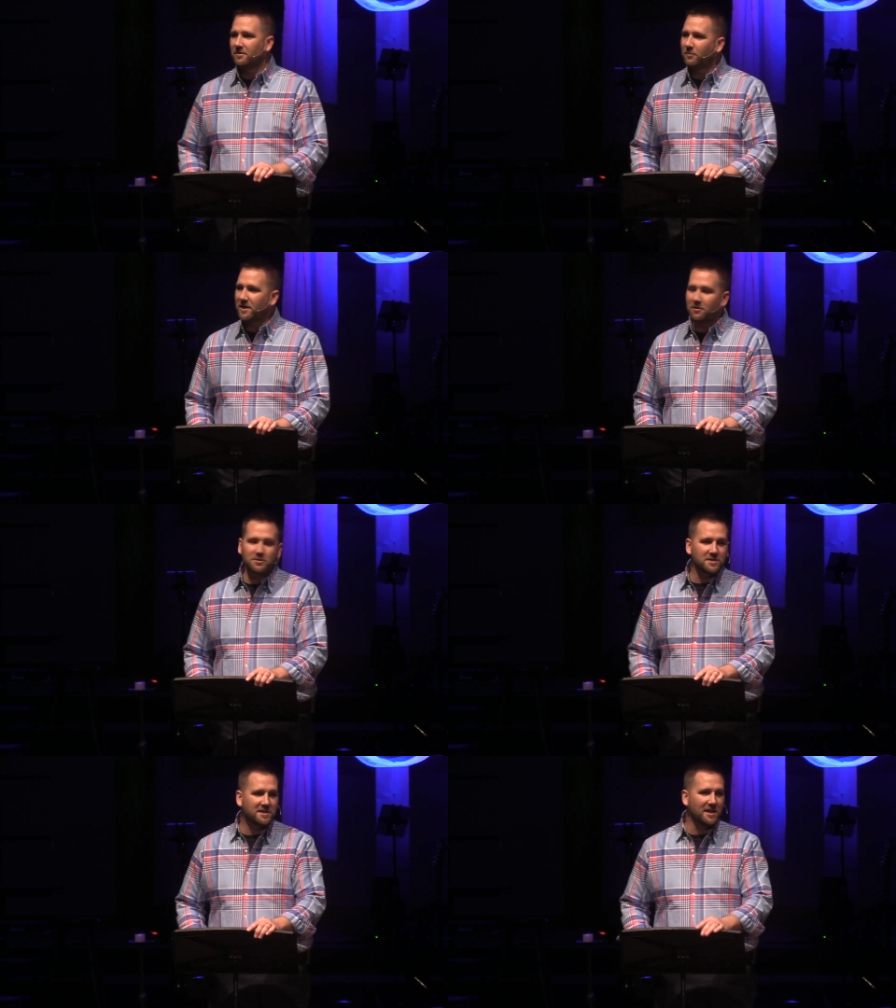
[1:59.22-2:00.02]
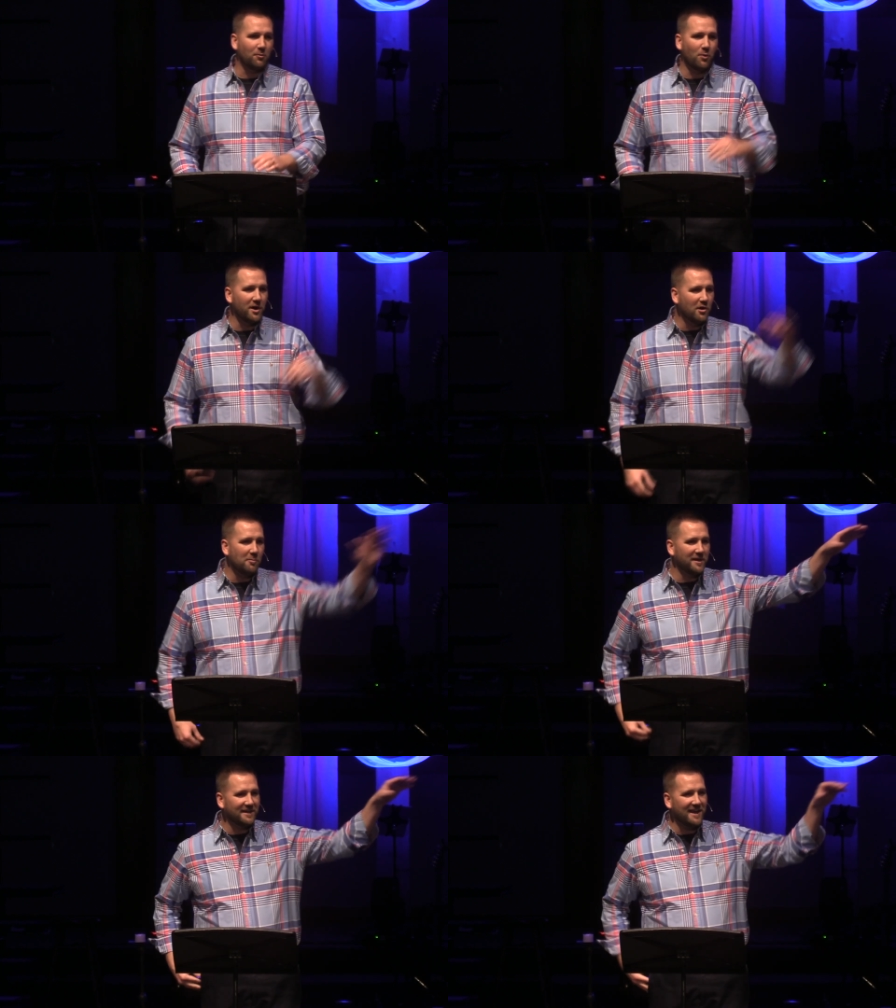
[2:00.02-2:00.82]
we don't just get one
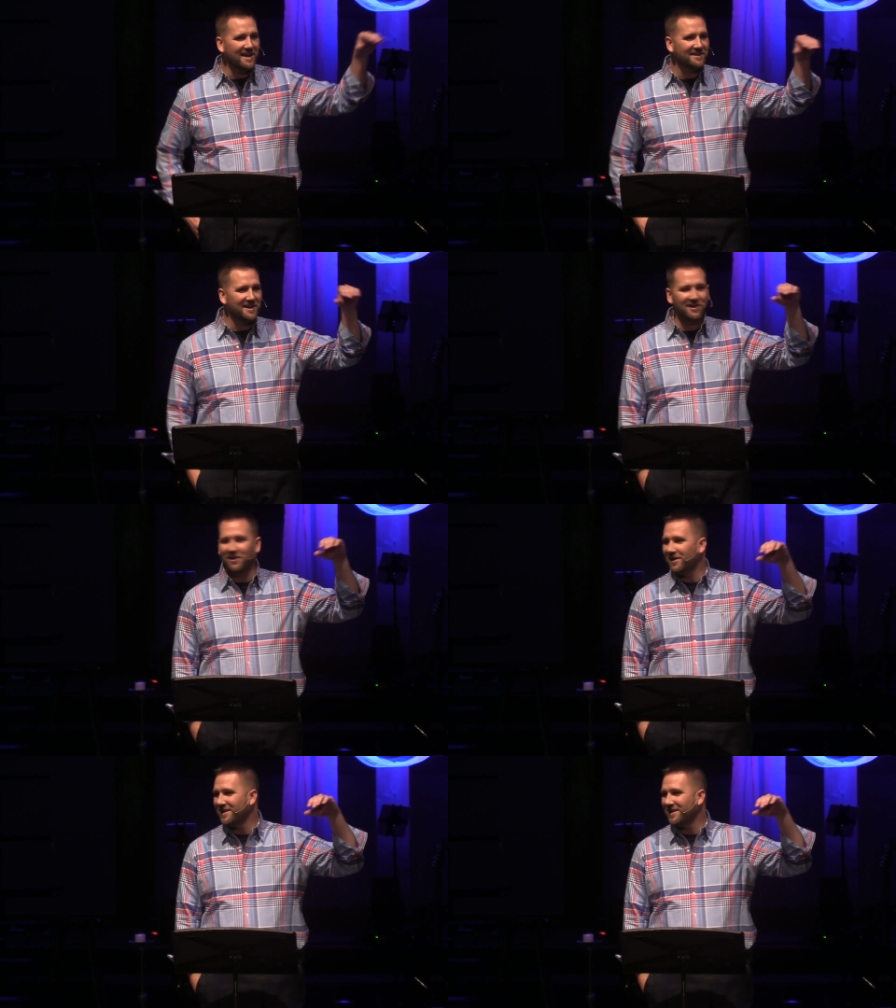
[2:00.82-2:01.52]
opening day a year.